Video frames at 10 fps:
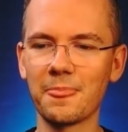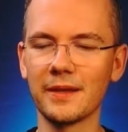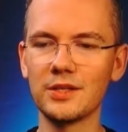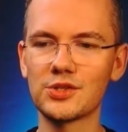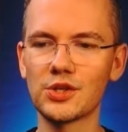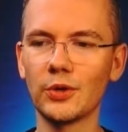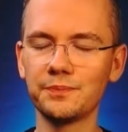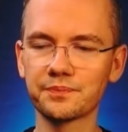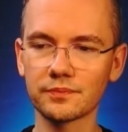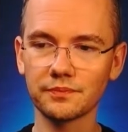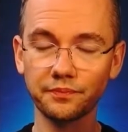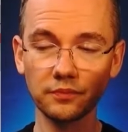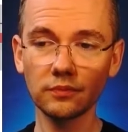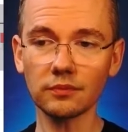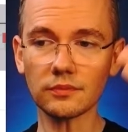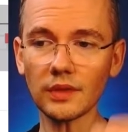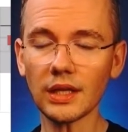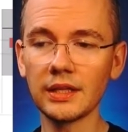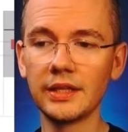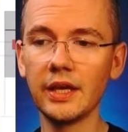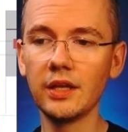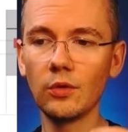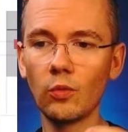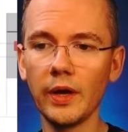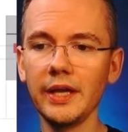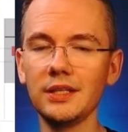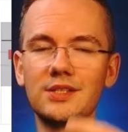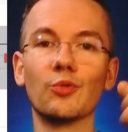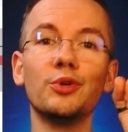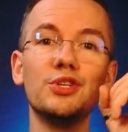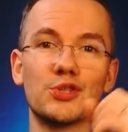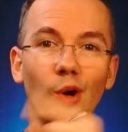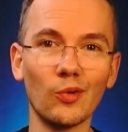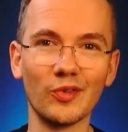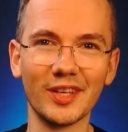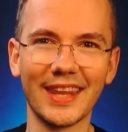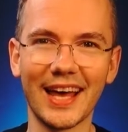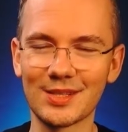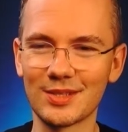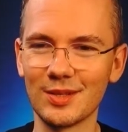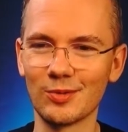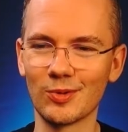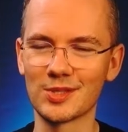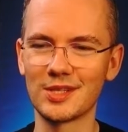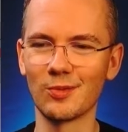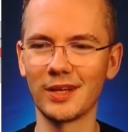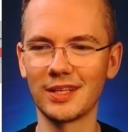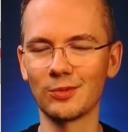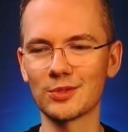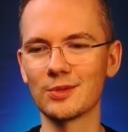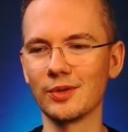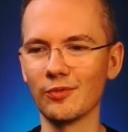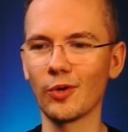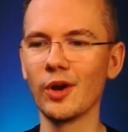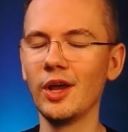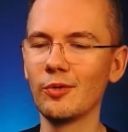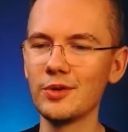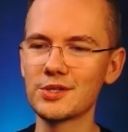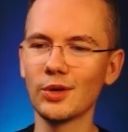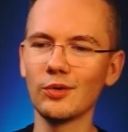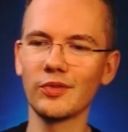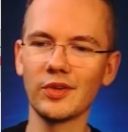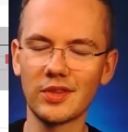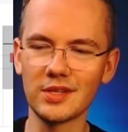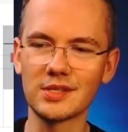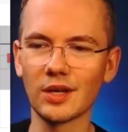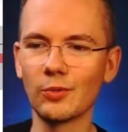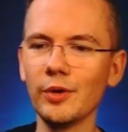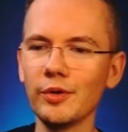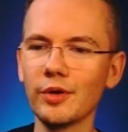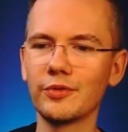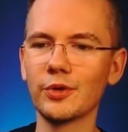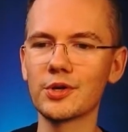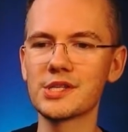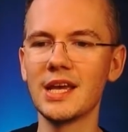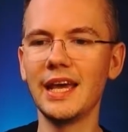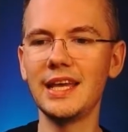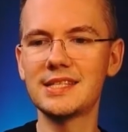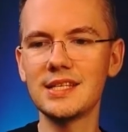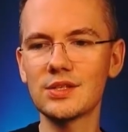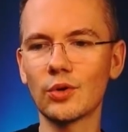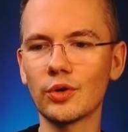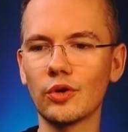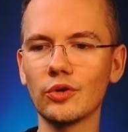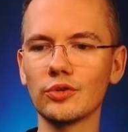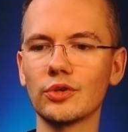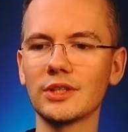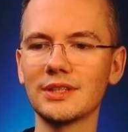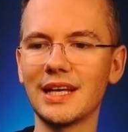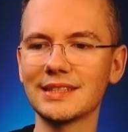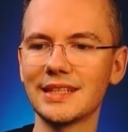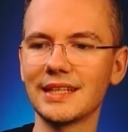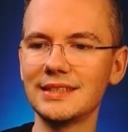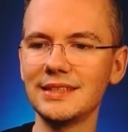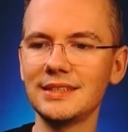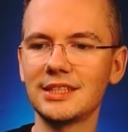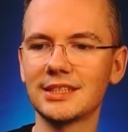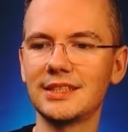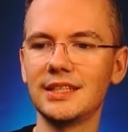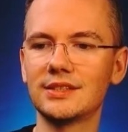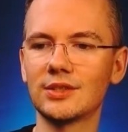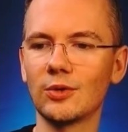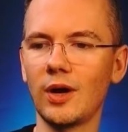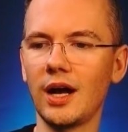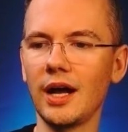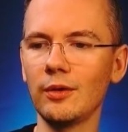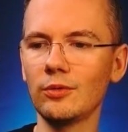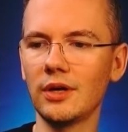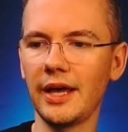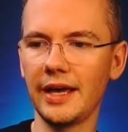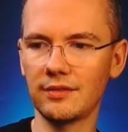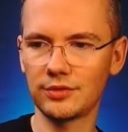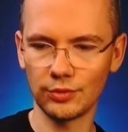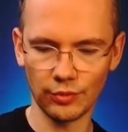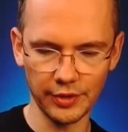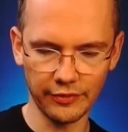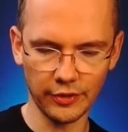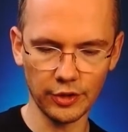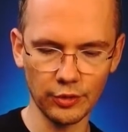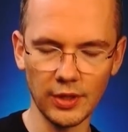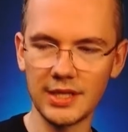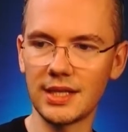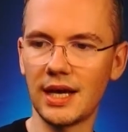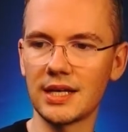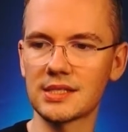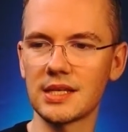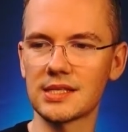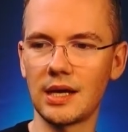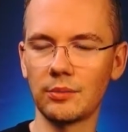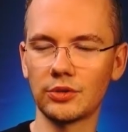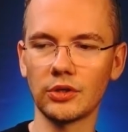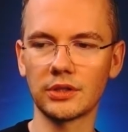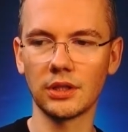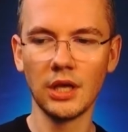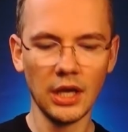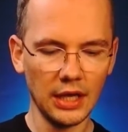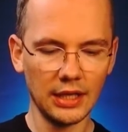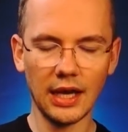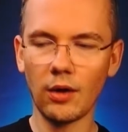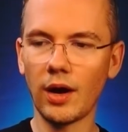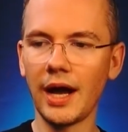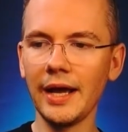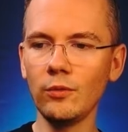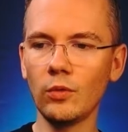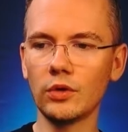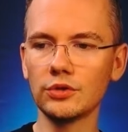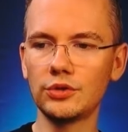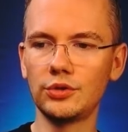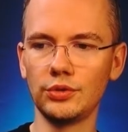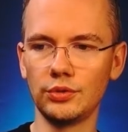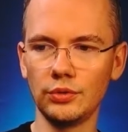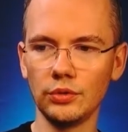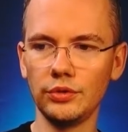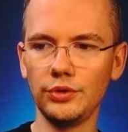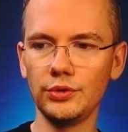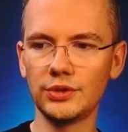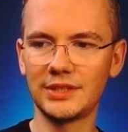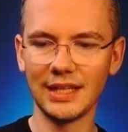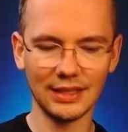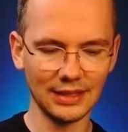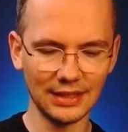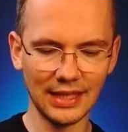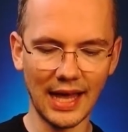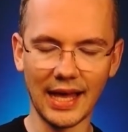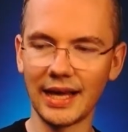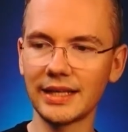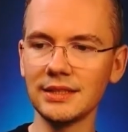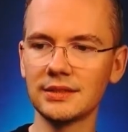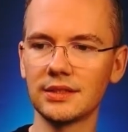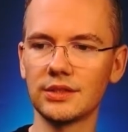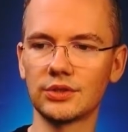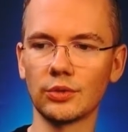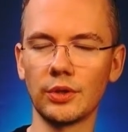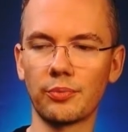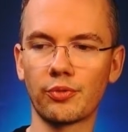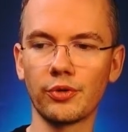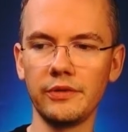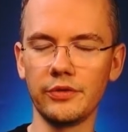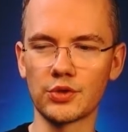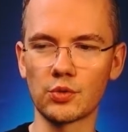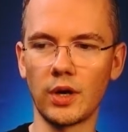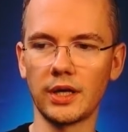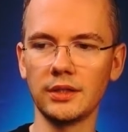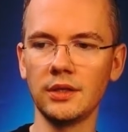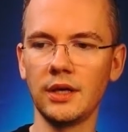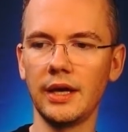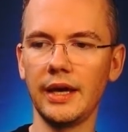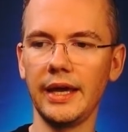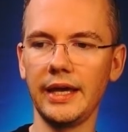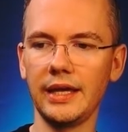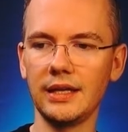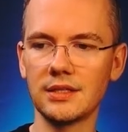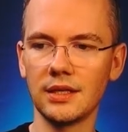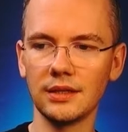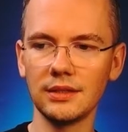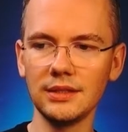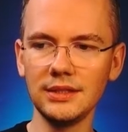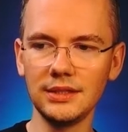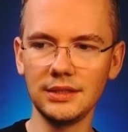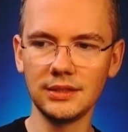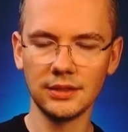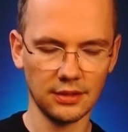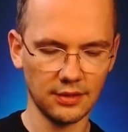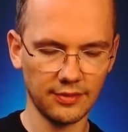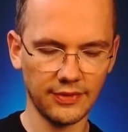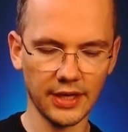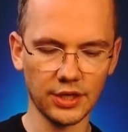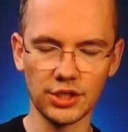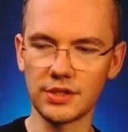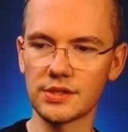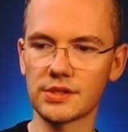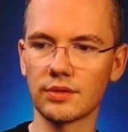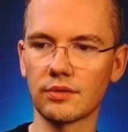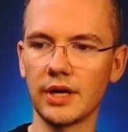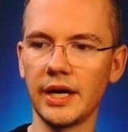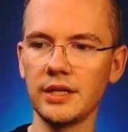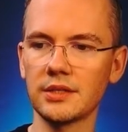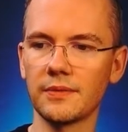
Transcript: So the way it's resolving, that was the one that I was looking for. Resolving this query of yours is this order total doesn't exist just yet, so I will have to refer to it as sum total. Now I want to use the lag, so the previous one, and lead functions, all right?